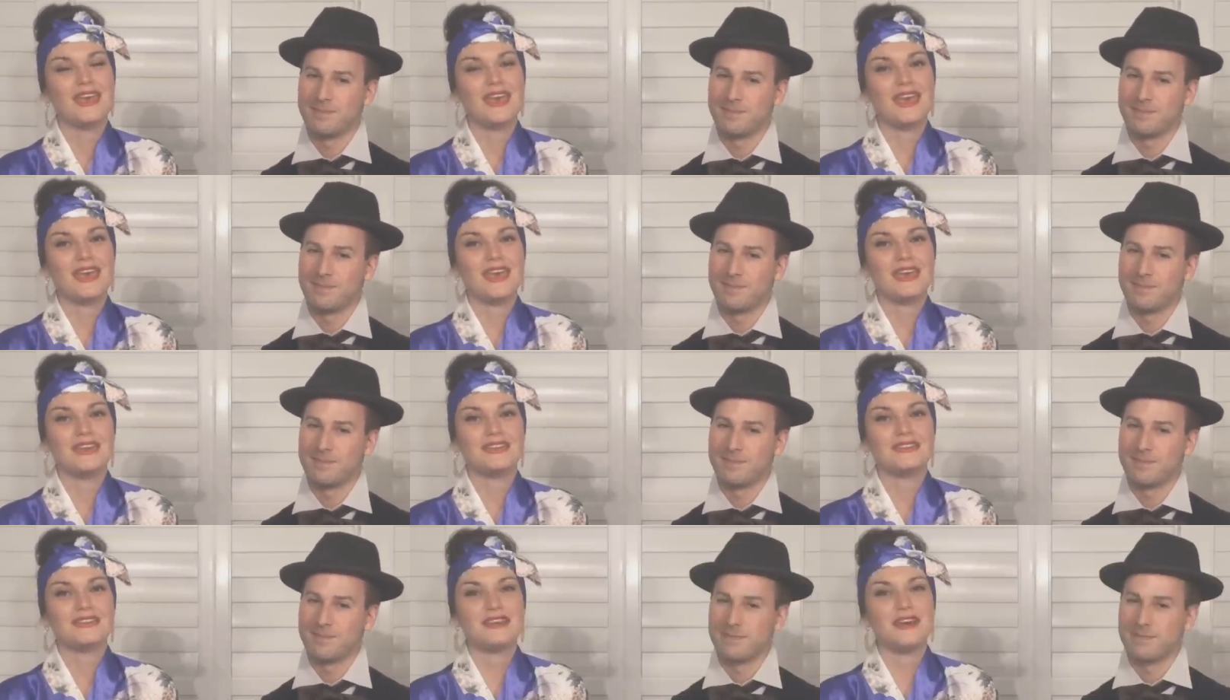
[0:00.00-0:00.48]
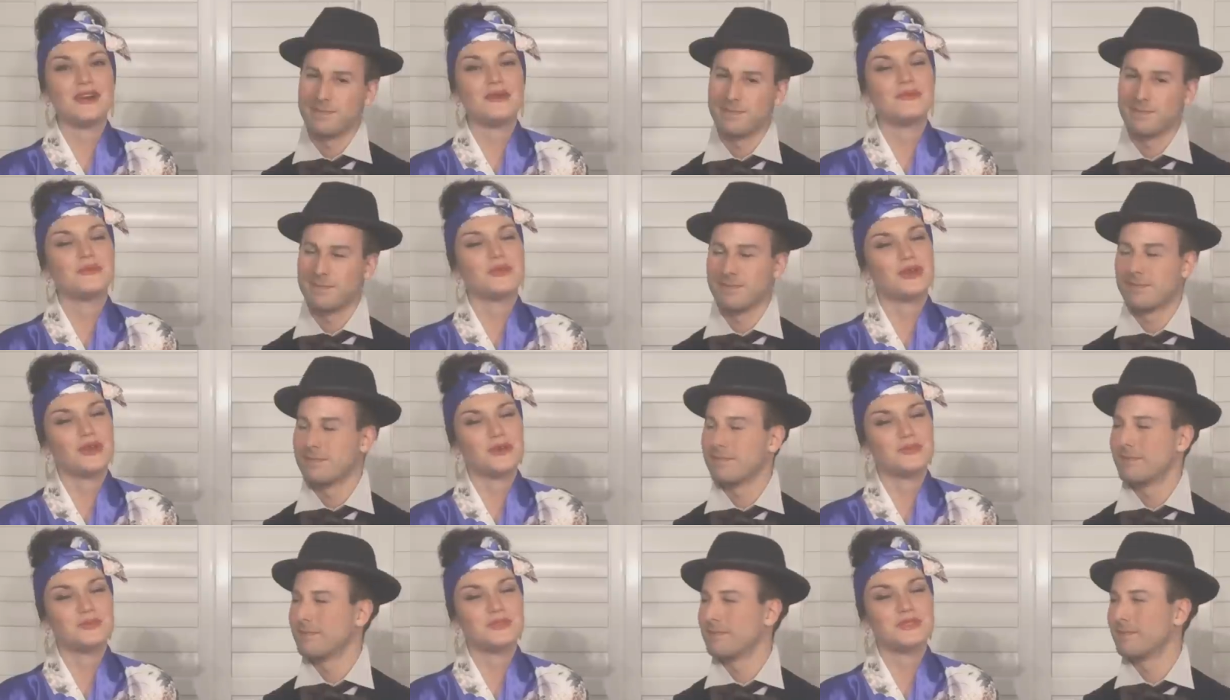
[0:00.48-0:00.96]
Speaker 1: And
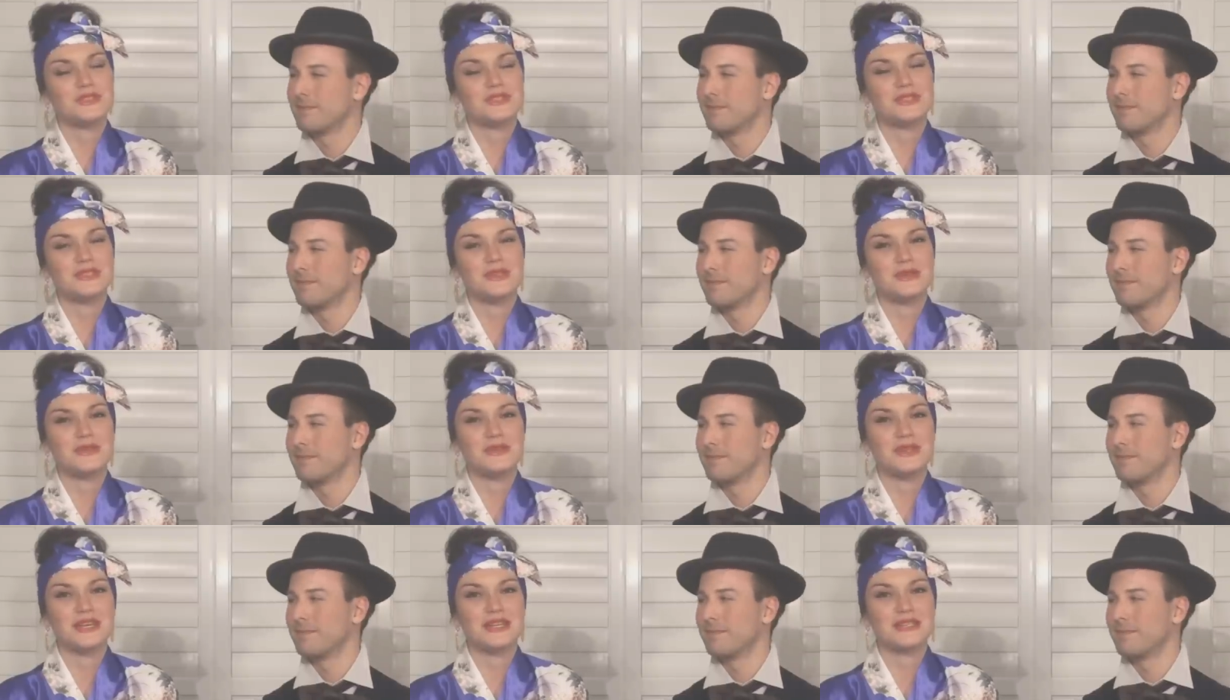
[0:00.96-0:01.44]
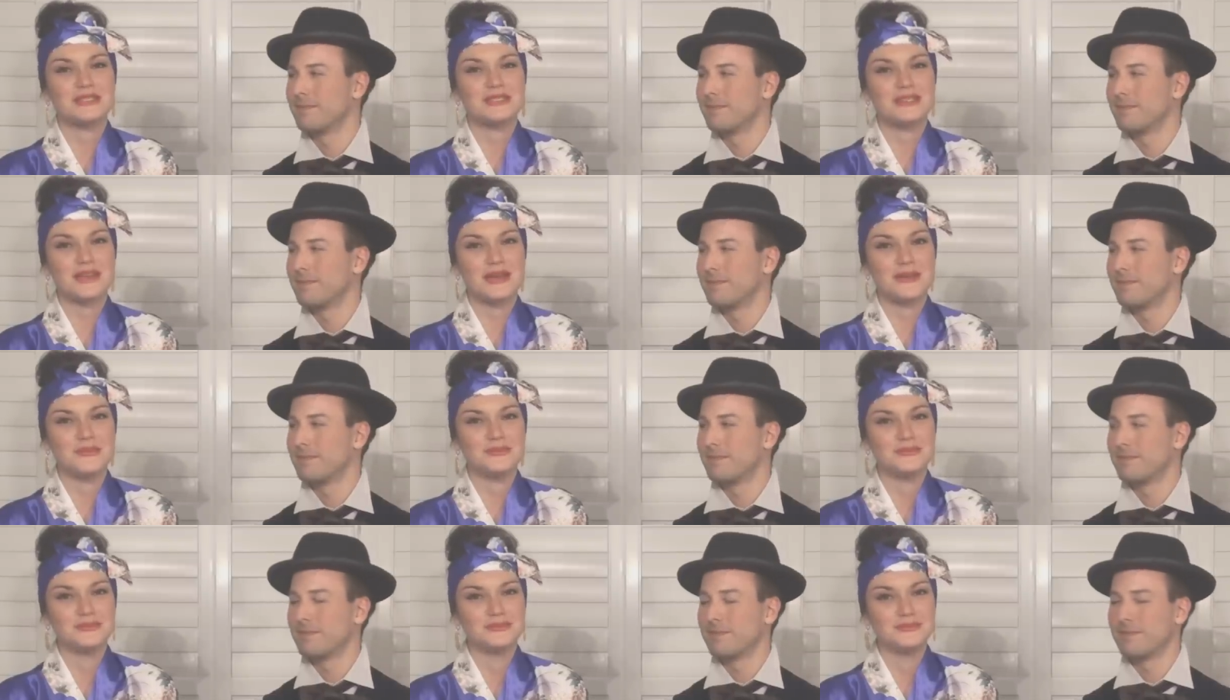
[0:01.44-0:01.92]
we hope to see you next
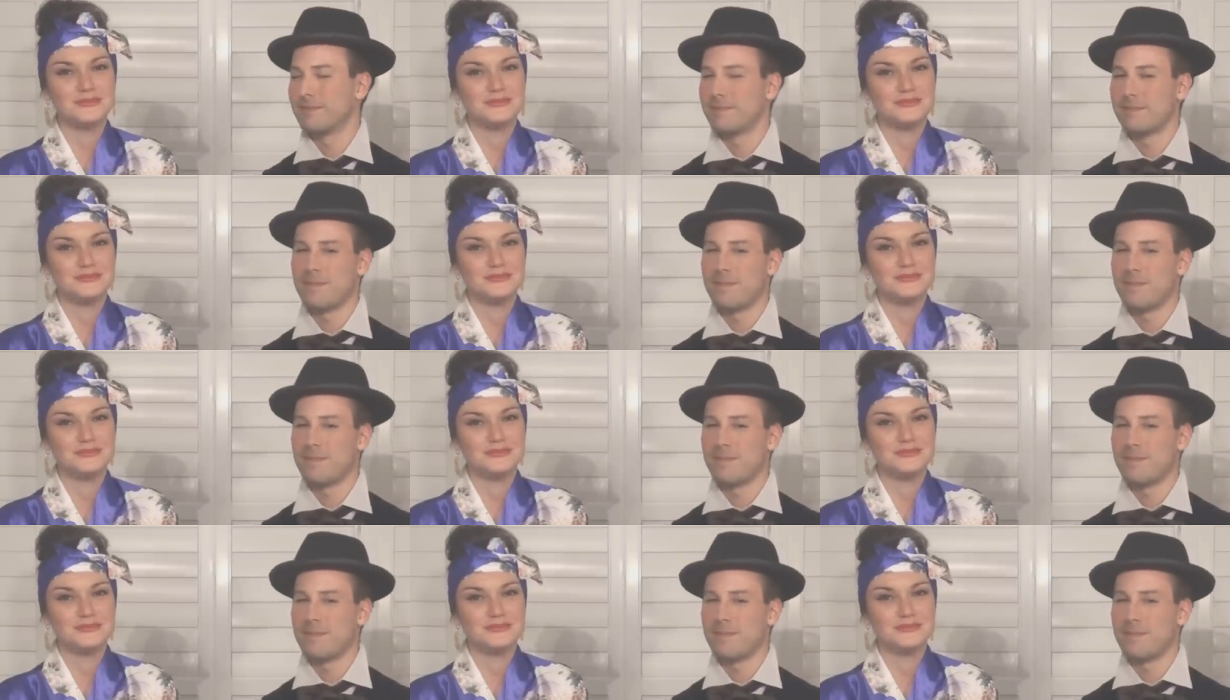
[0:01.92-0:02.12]
time.